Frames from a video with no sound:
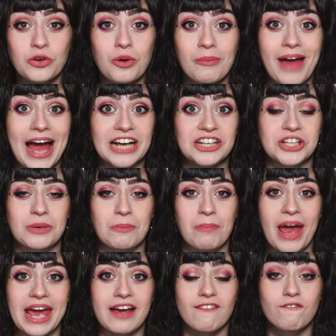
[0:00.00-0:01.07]
you imagine
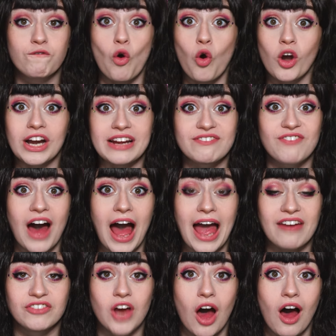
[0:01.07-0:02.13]
paying
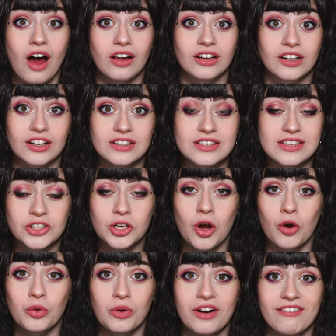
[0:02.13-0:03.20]
$45 to
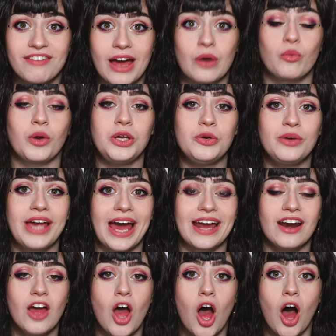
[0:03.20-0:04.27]
go to an event where you get
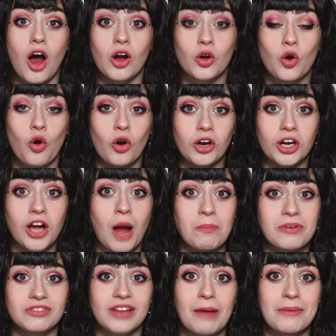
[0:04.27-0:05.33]
a quarter cup
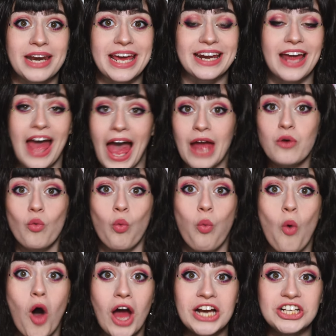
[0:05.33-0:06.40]
of lemonade and
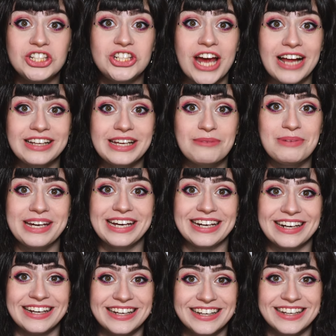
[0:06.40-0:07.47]
one jelly
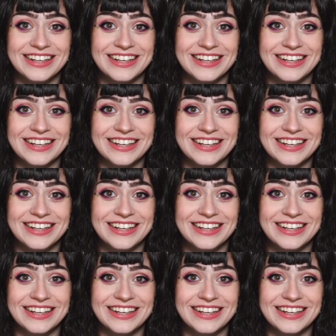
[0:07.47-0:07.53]
bean?